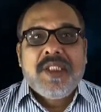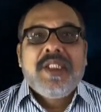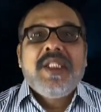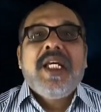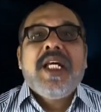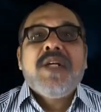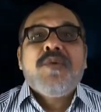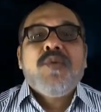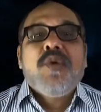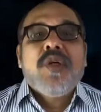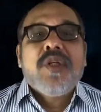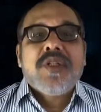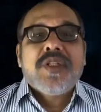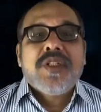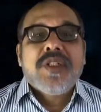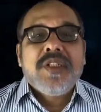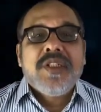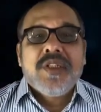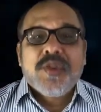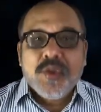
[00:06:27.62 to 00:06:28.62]
That was
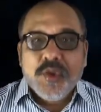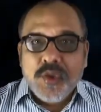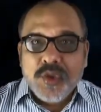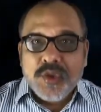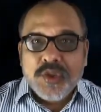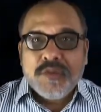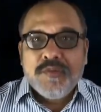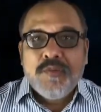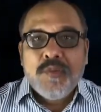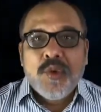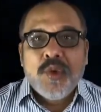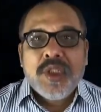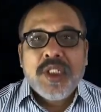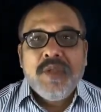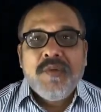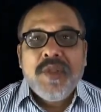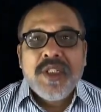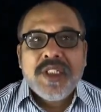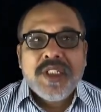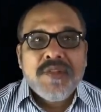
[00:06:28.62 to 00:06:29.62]
the source of
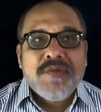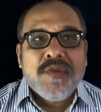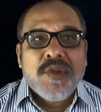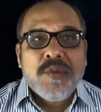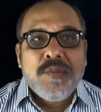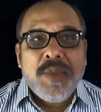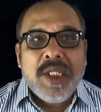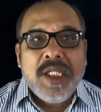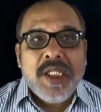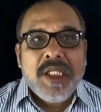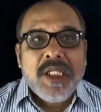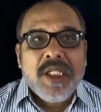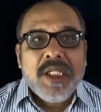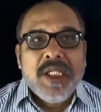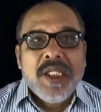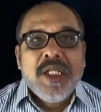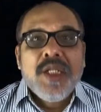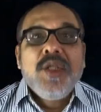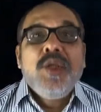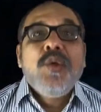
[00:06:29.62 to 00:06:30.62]
motivation for me
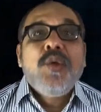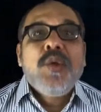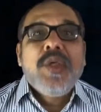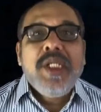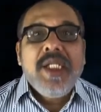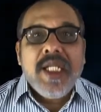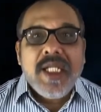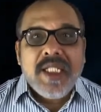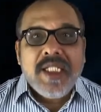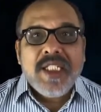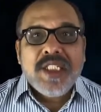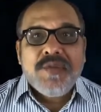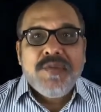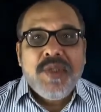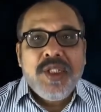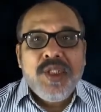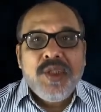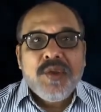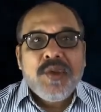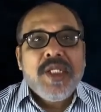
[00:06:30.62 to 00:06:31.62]
to create this
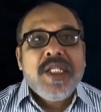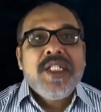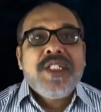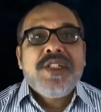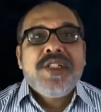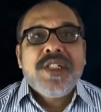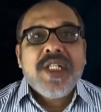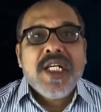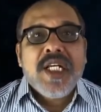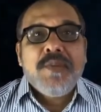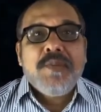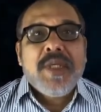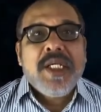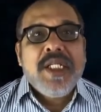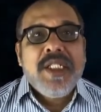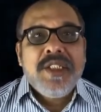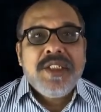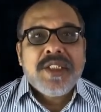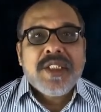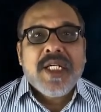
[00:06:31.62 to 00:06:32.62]
video and share my
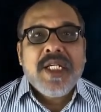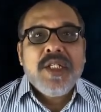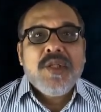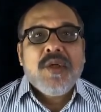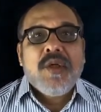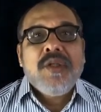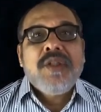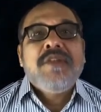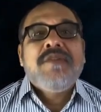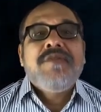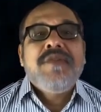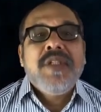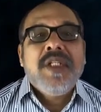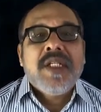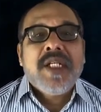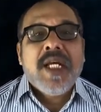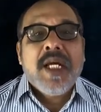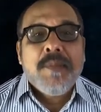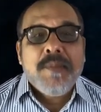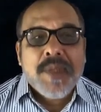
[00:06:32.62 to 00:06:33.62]
insight on the fear
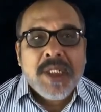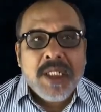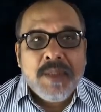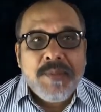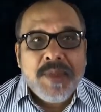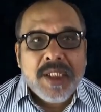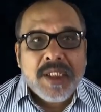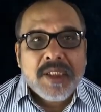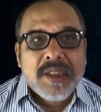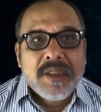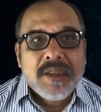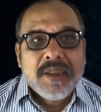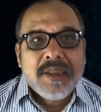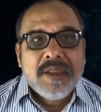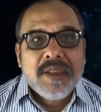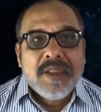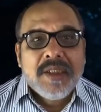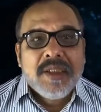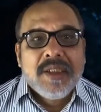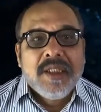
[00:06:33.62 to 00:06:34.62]
epidemic.
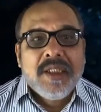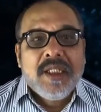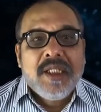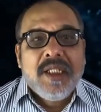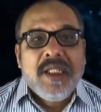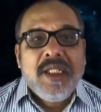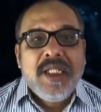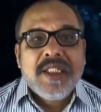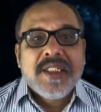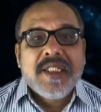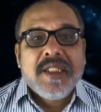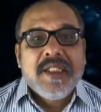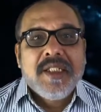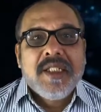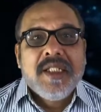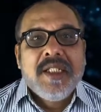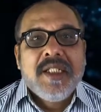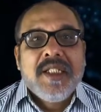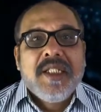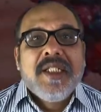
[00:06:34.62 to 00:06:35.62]
Listen,
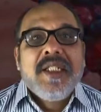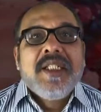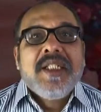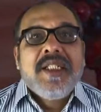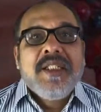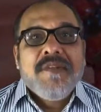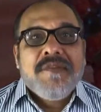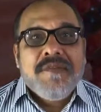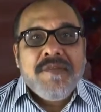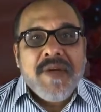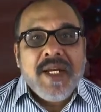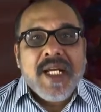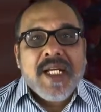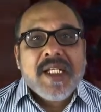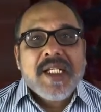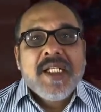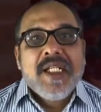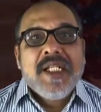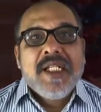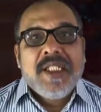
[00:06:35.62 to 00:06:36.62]
the
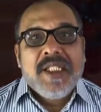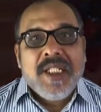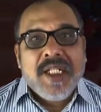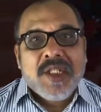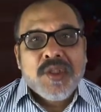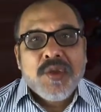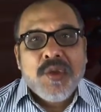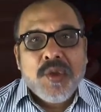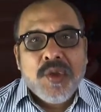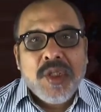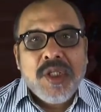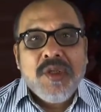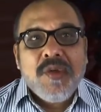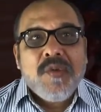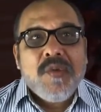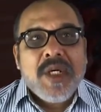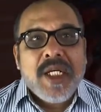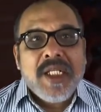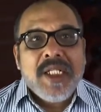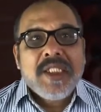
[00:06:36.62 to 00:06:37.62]
fact that
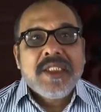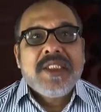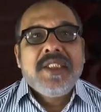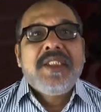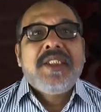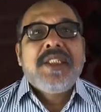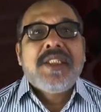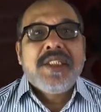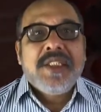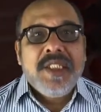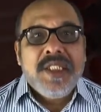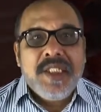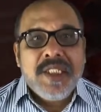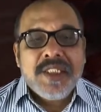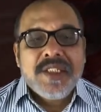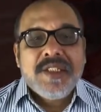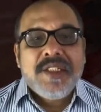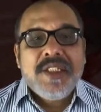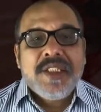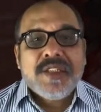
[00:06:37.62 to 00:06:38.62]
coronavirus is a
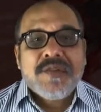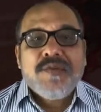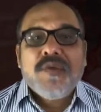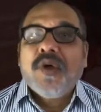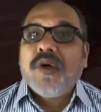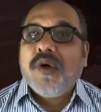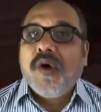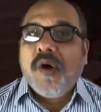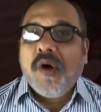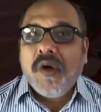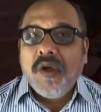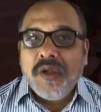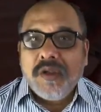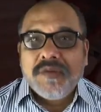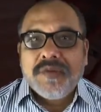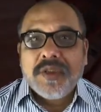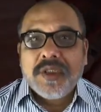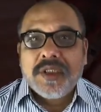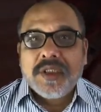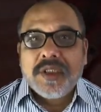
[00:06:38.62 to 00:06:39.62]
serious risk for all
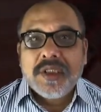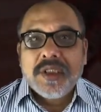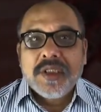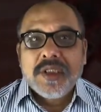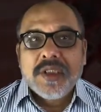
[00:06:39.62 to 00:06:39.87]
of us.